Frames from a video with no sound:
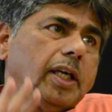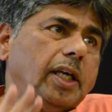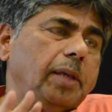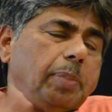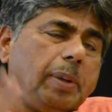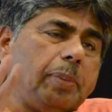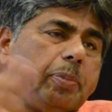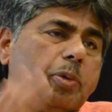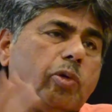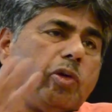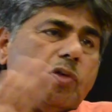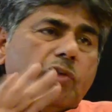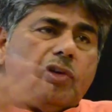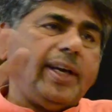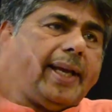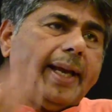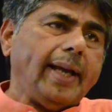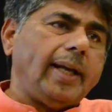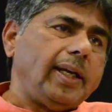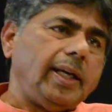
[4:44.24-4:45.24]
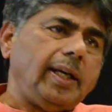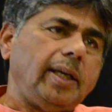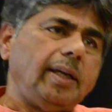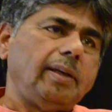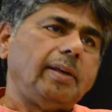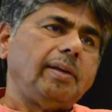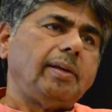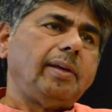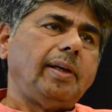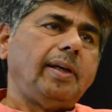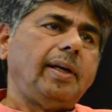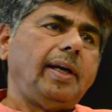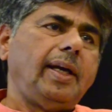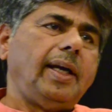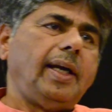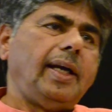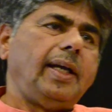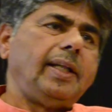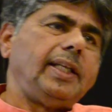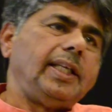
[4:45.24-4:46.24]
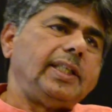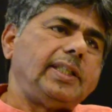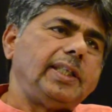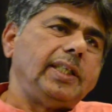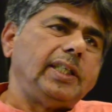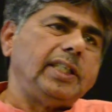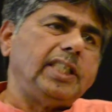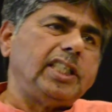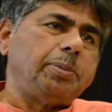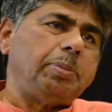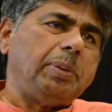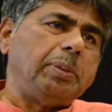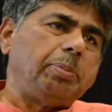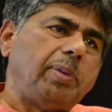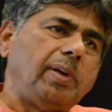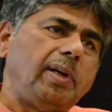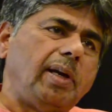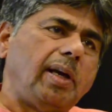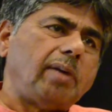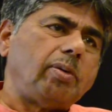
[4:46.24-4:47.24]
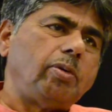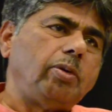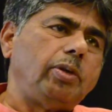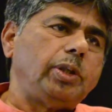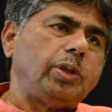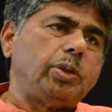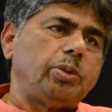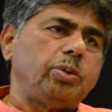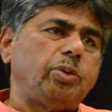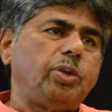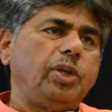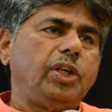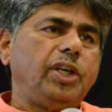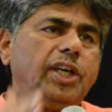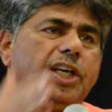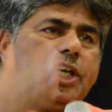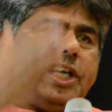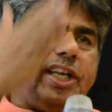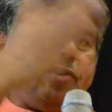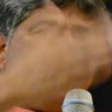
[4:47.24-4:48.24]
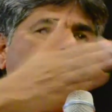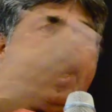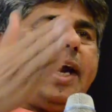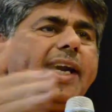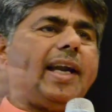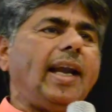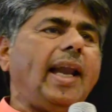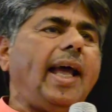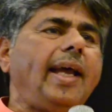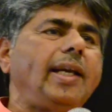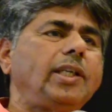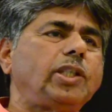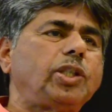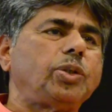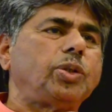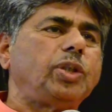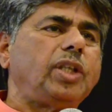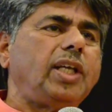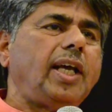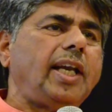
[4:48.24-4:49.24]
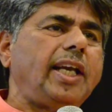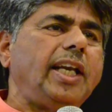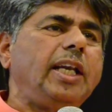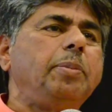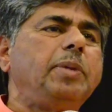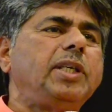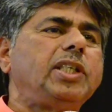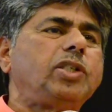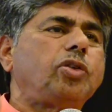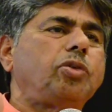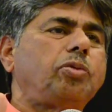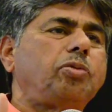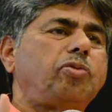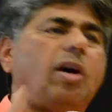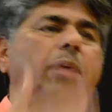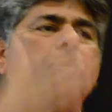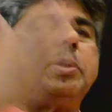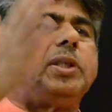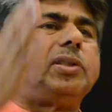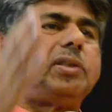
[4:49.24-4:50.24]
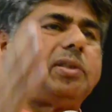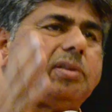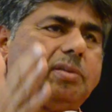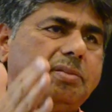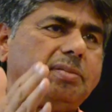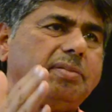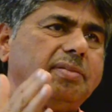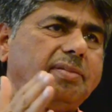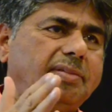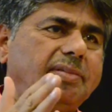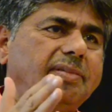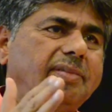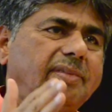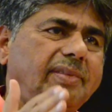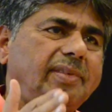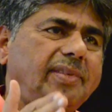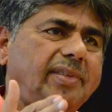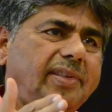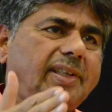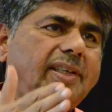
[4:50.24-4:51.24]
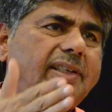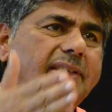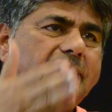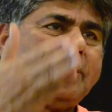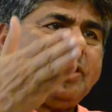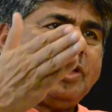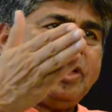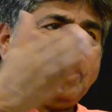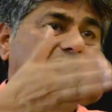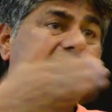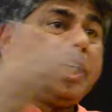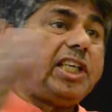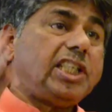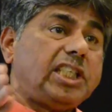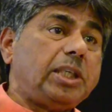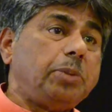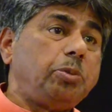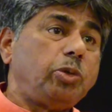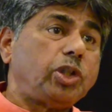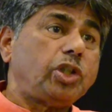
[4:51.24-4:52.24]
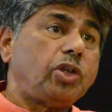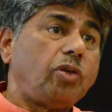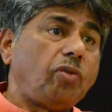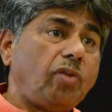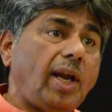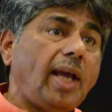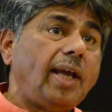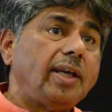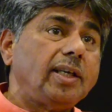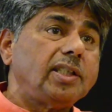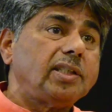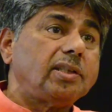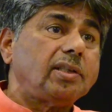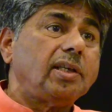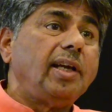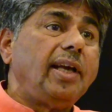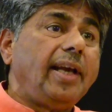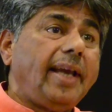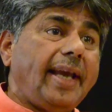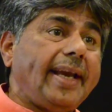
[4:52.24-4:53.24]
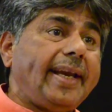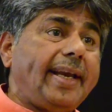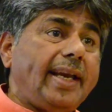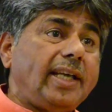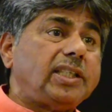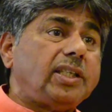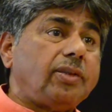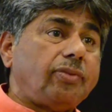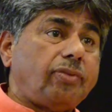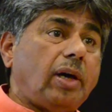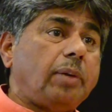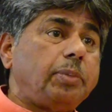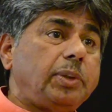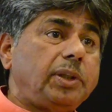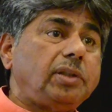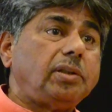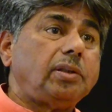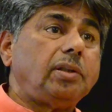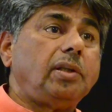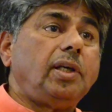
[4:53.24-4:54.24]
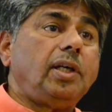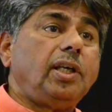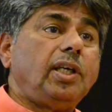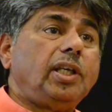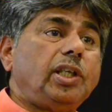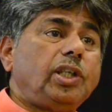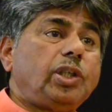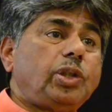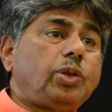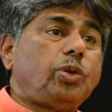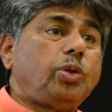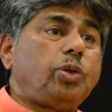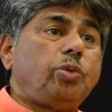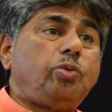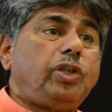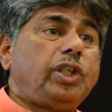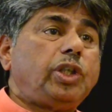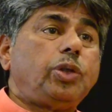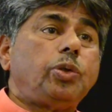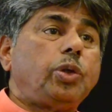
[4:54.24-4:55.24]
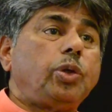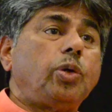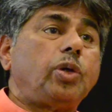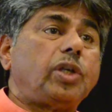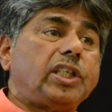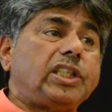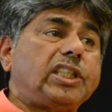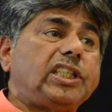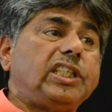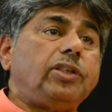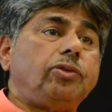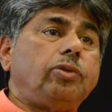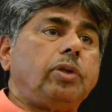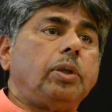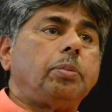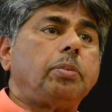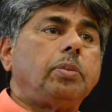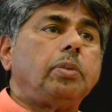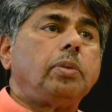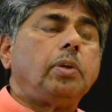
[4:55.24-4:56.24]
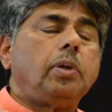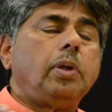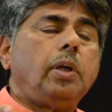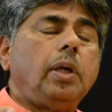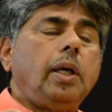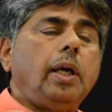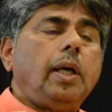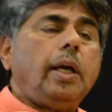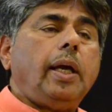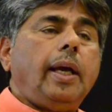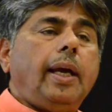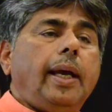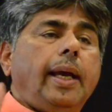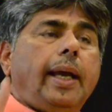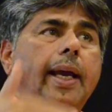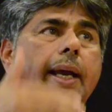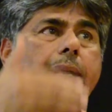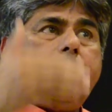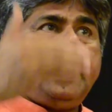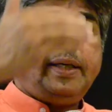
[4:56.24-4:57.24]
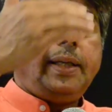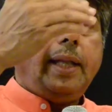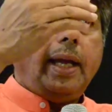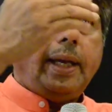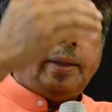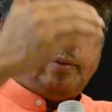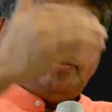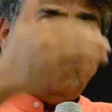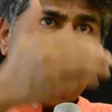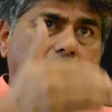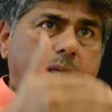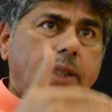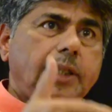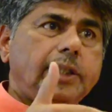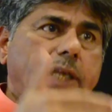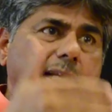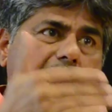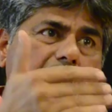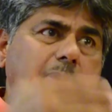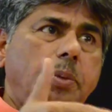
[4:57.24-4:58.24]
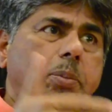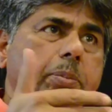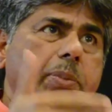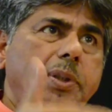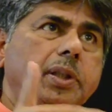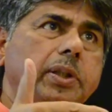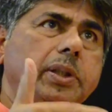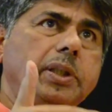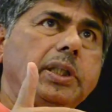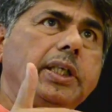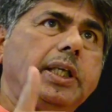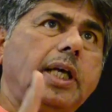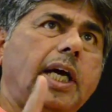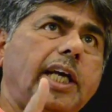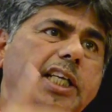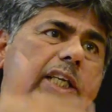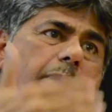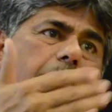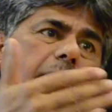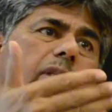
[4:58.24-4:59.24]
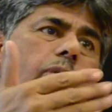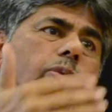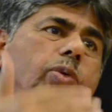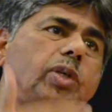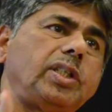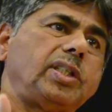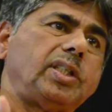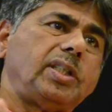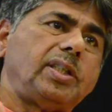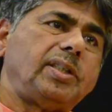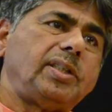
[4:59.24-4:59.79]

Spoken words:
people were very angry, they said these people are going to divide land, so they are enemies of farmers. Redistribution of land is against the farmers, so we should not receive them. And in that village, I remember the argument was,